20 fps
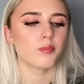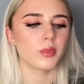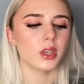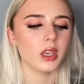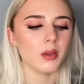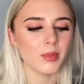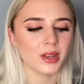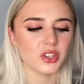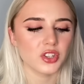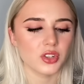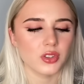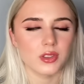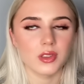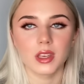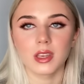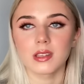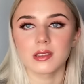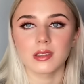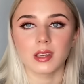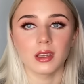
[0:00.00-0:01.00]
But he mentioned
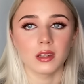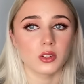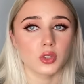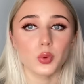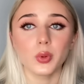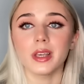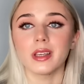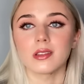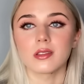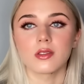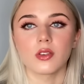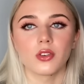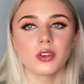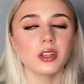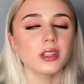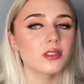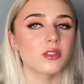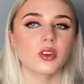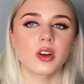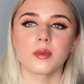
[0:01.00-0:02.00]
this in tweets, on
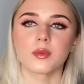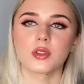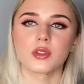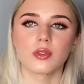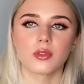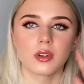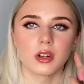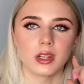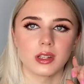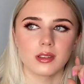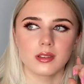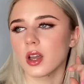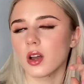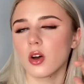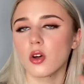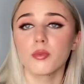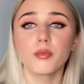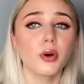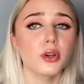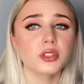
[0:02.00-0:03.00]
Instagram stories,
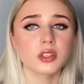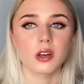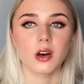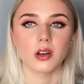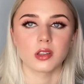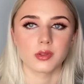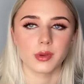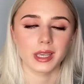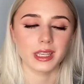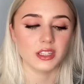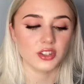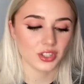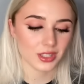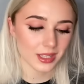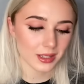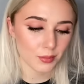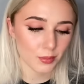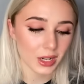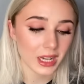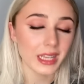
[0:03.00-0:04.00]
on podcasts, where he just
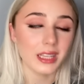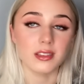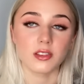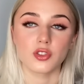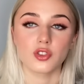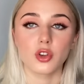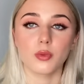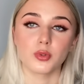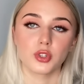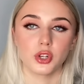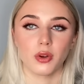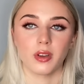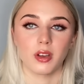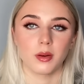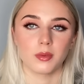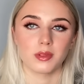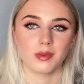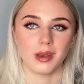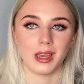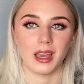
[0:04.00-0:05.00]
said, please stop showing
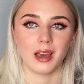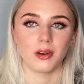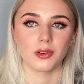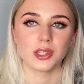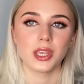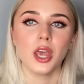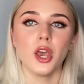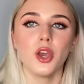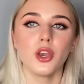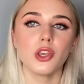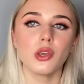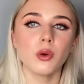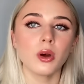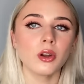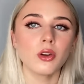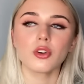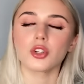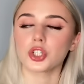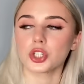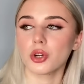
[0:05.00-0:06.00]
up to my house. You are
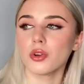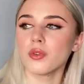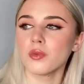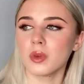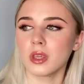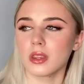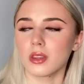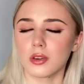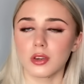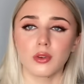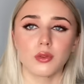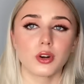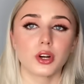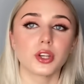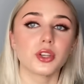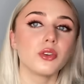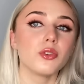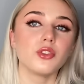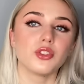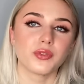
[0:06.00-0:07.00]
not showing me that you're a
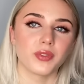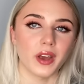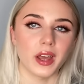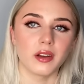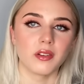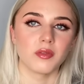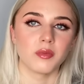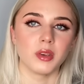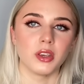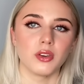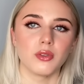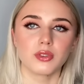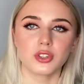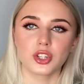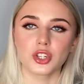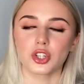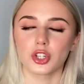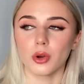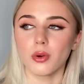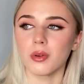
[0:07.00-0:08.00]
huge fan of me. You're
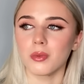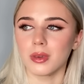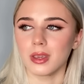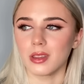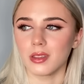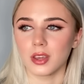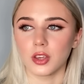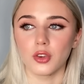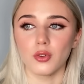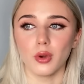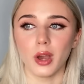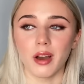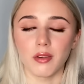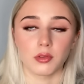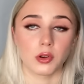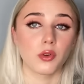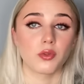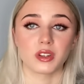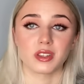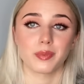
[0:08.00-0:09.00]
just showing me that you have
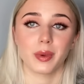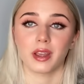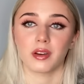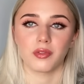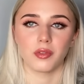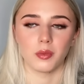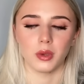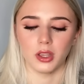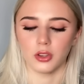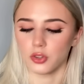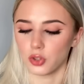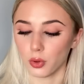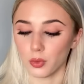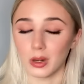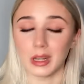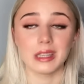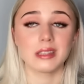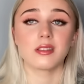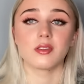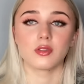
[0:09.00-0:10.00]
no respect for me. You don't
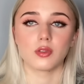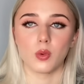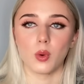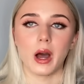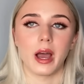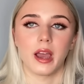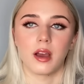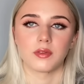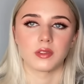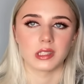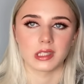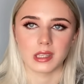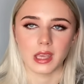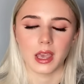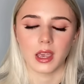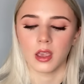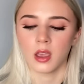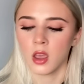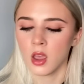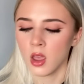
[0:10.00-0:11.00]
listen to what I have to
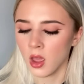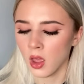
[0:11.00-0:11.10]
say.